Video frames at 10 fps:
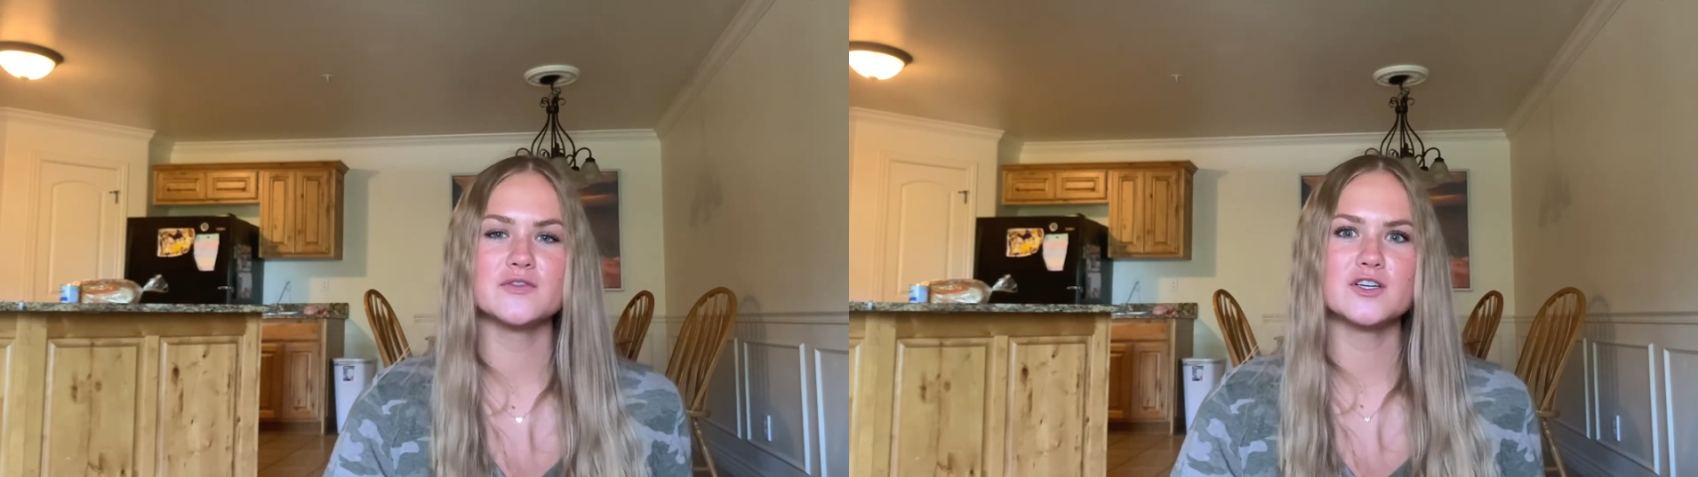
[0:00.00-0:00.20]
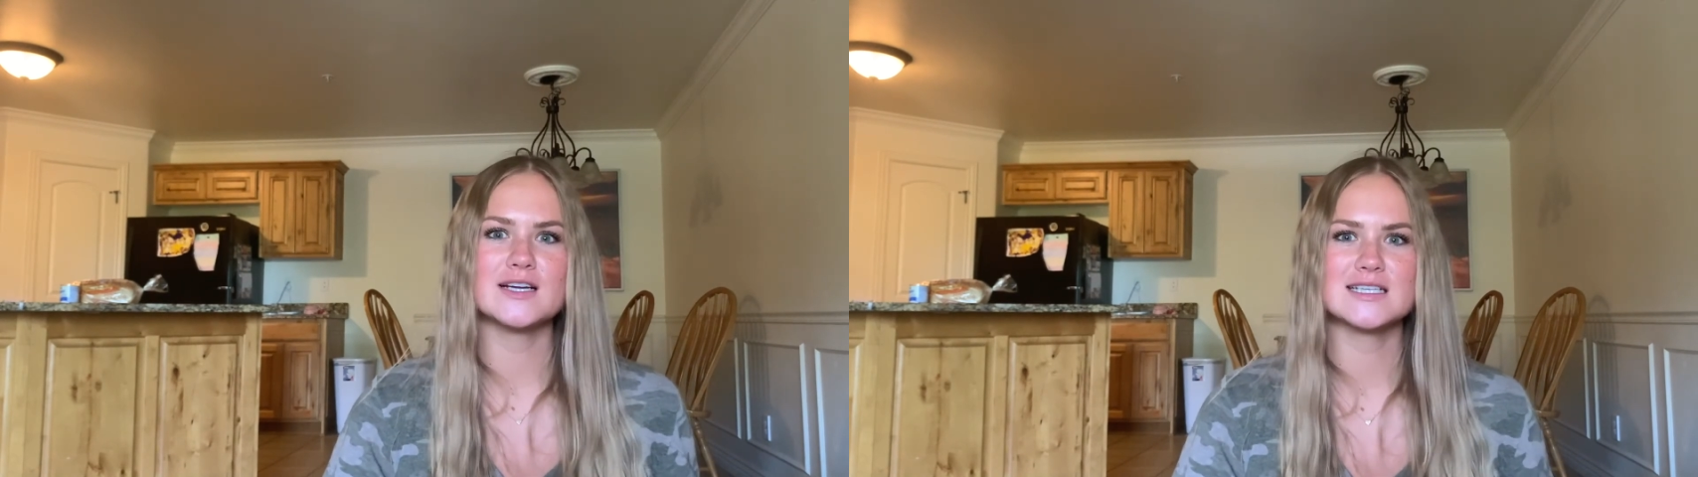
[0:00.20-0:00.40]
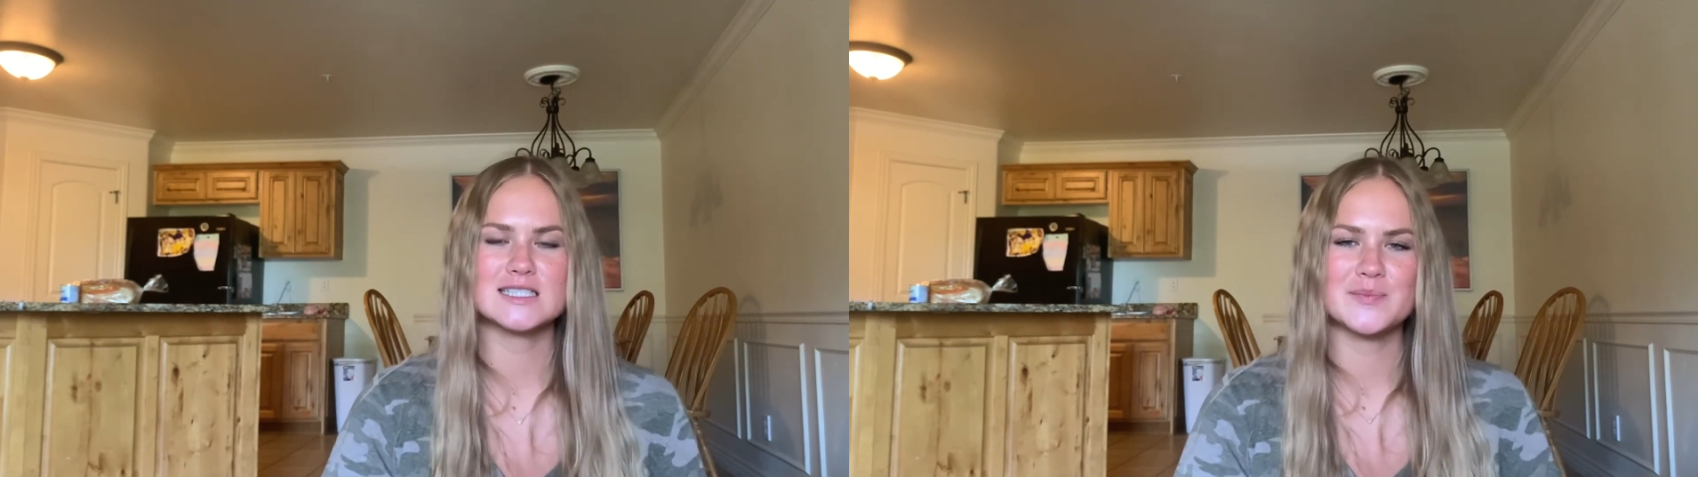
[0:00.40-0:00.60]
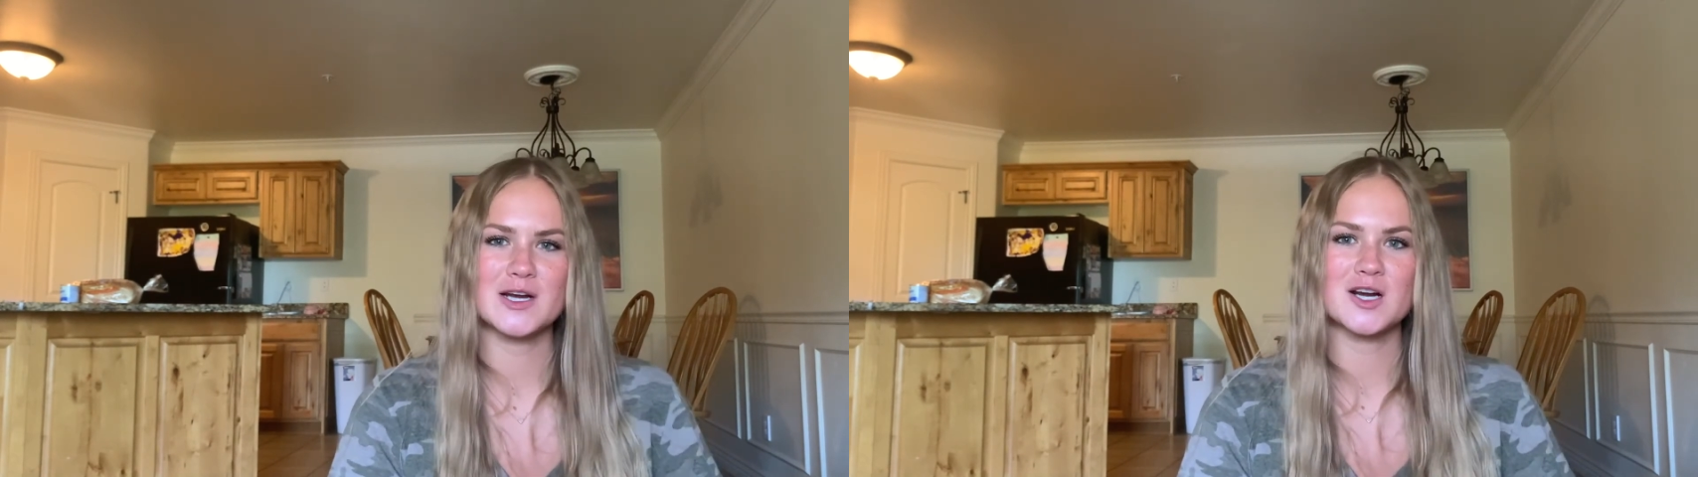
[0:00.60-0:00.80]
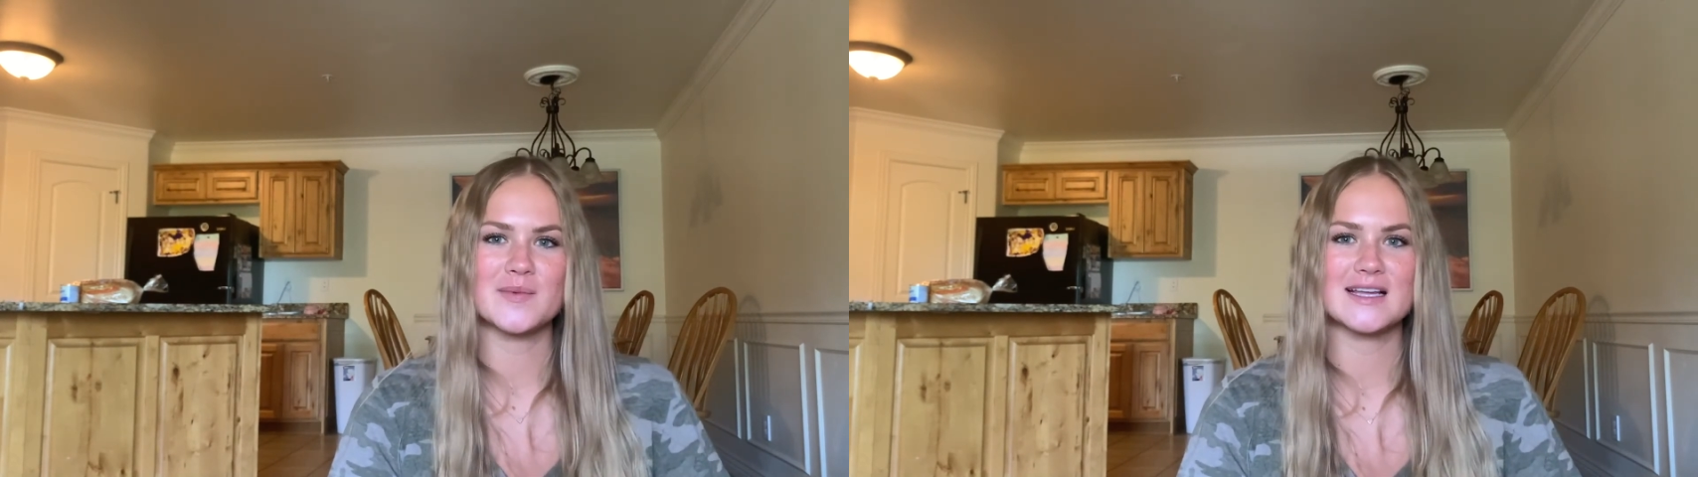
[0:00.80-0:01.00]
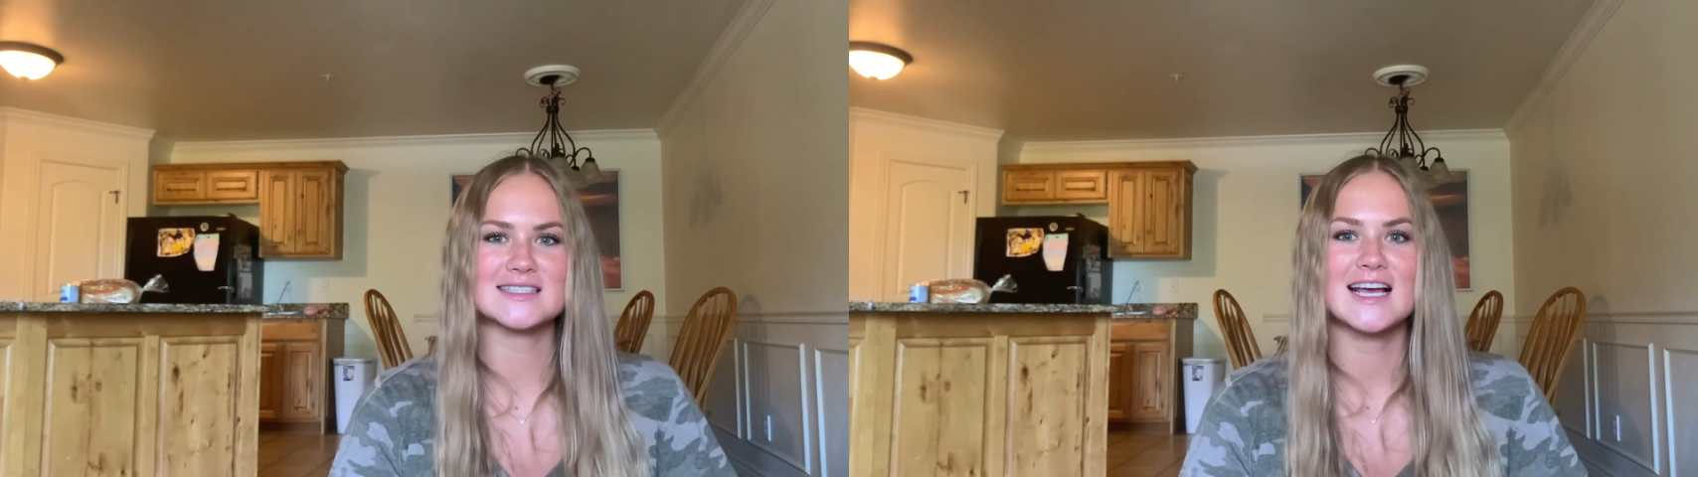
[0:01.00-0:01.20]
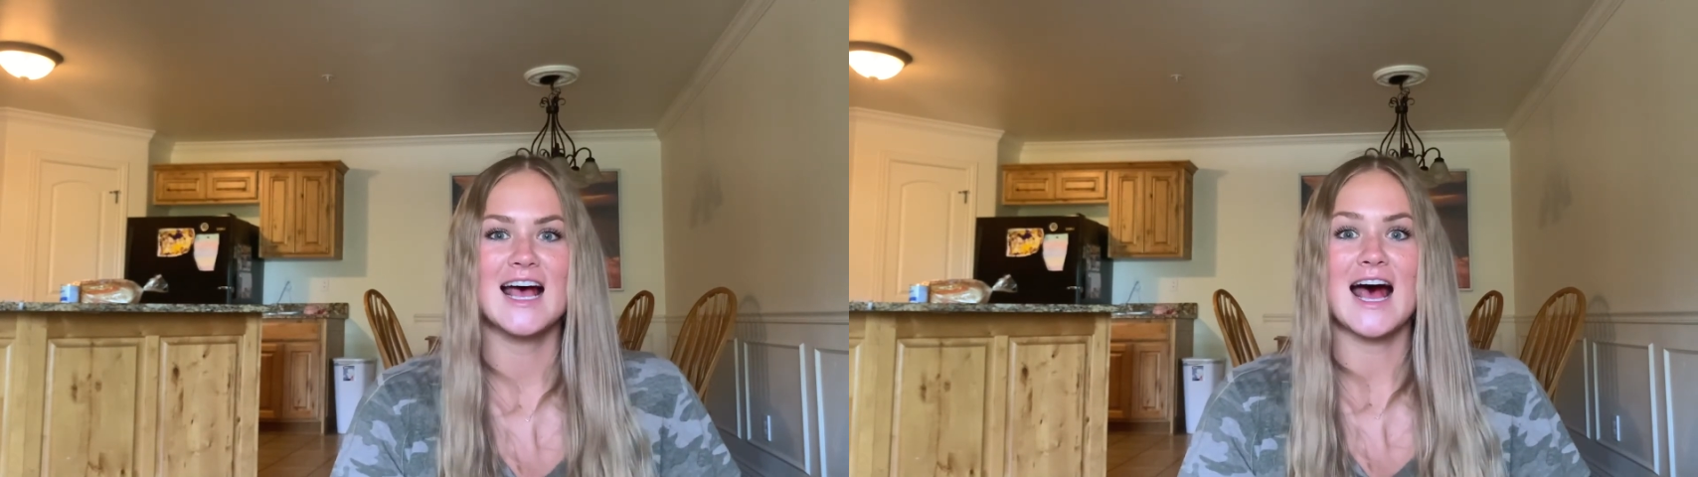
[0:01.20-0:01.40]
your experiment.